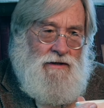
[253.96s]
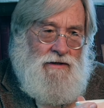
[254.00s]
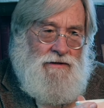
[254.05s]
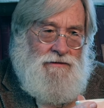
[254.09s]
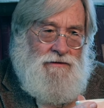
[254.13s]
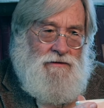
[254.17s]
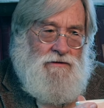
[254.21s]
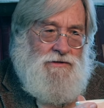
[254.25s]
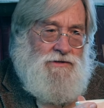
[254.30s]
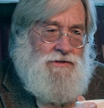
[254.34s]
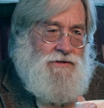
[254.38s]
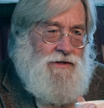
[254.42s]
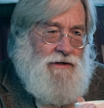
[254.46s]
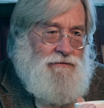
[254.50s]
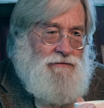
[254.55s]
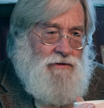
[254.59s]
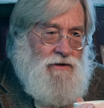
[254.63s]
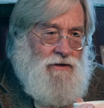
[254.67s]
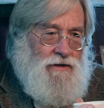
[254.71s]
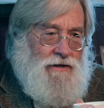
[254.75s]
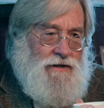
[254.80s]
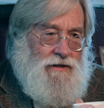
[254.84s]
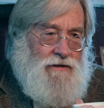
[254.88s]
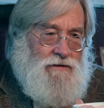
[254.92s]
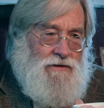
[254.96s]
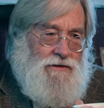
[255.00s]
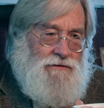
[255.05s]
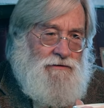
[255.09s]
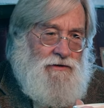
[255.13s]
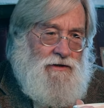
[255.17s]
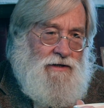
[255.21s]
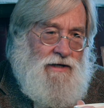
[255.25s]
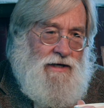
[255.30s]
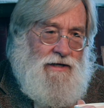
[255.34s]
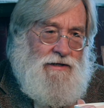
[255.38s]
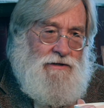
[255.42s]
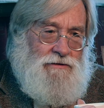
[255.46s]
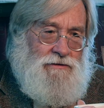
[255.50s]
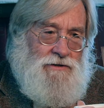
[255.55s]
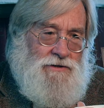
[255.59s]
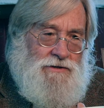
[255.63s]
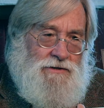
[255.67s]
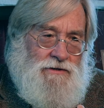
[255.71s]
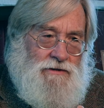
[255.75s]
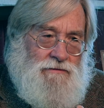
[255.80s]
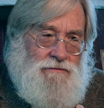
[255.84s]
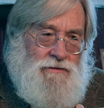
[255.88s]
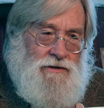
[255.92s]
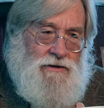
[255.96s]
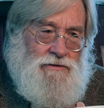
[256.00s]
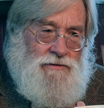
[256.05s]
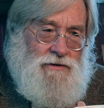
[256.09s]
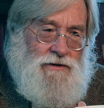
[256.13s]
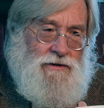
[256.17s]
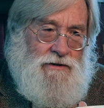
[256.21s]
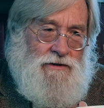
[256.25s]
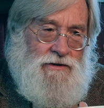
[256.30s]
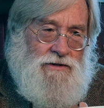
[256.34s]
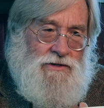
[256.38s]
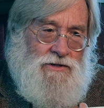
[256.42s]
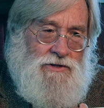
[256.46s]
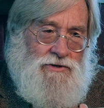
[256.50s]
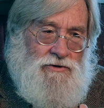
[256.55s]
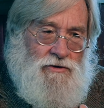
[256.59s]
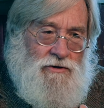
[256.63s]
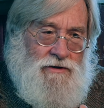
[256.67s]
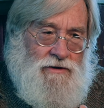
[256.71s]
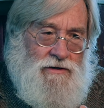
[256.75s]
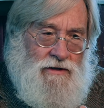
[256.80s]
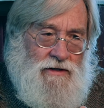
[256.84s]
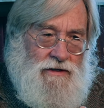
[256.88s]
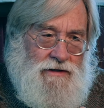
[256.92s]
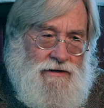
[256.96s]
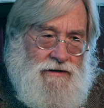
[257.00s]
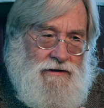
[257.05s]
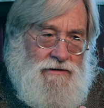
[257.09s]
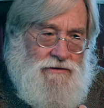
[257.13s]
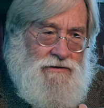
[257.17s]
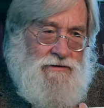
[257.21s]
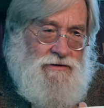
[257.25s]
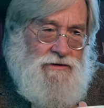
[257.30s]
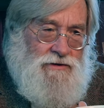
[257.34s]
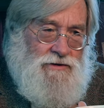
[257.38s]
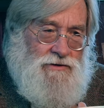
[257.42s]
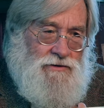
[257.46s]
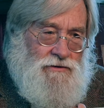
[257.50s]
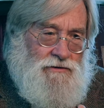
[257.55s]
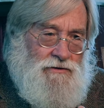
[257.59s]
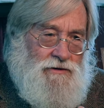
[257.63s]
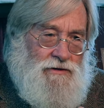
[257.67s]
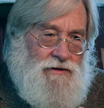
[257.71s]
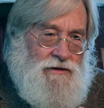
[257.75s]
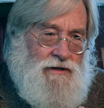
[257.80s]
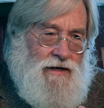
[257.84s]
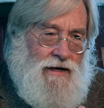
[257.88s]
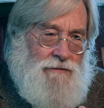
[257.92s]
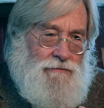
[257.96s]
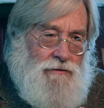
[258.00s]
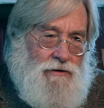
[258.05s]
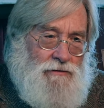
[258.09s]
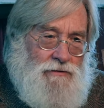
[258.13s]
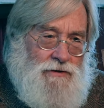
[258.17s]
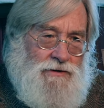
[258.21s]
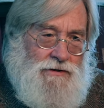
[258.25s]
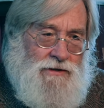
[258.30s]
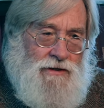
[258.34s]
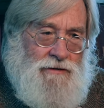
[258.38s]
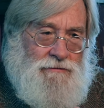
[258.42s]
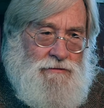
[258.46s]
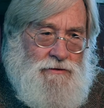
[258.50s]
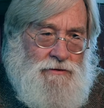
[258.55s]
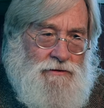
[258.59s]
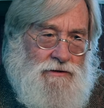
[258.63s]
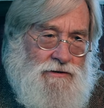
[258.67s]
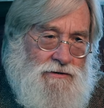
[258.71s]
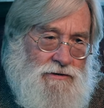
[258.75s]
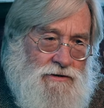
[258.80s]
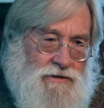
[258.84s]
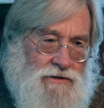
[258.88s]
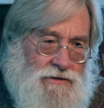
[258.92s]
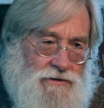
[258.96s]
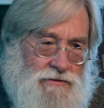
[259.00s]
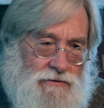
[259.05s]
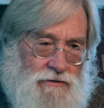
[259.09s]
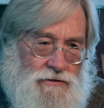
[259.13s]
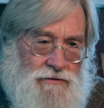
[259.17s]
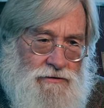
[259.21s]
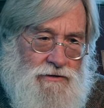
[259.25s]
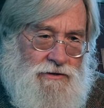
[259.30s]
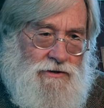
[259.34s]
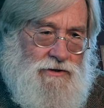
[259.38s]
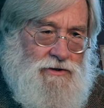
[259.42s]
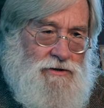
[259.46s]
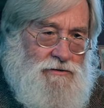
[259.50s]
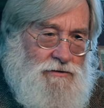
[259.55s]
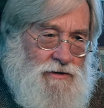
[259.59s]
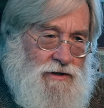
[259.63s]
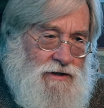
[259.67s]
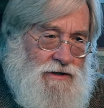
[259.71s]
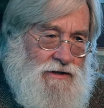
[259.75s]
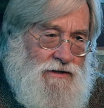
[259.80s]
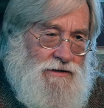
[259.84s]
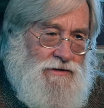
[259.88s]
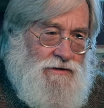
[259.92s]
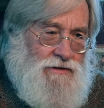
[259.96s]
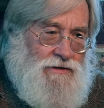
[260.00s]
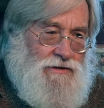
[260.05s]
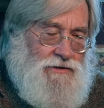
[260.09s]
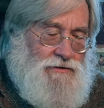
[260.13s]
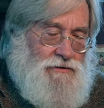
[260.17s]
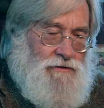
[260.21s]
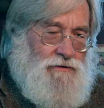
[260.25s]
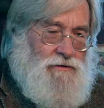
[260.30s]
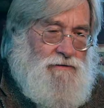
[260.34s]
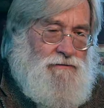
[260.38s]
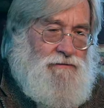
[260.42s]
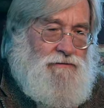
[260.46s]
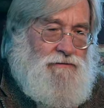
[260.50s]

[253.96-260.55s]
There are several layers of inaccuracy between distorted links, distorted camera receptors, distorted screens, distorted